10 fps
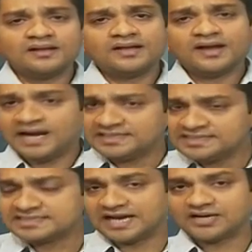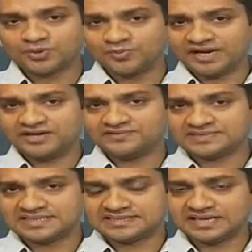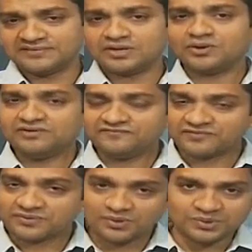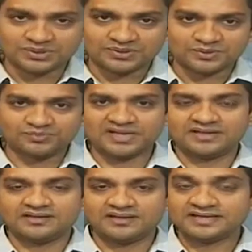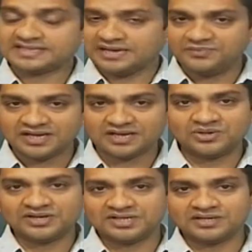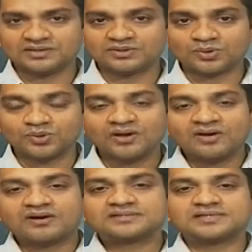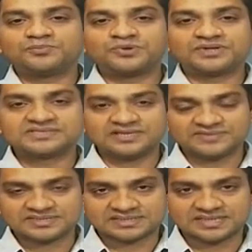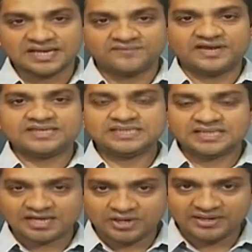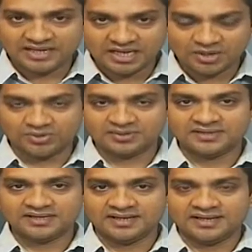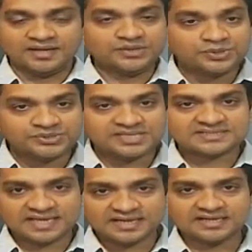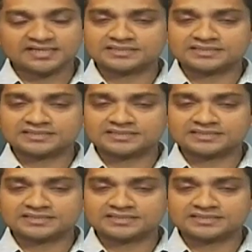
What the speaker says: And this agrobiodiversity is having a lot of role to play. It can be a regulating role or supporting services. When I say regulating role, nutrient cycling is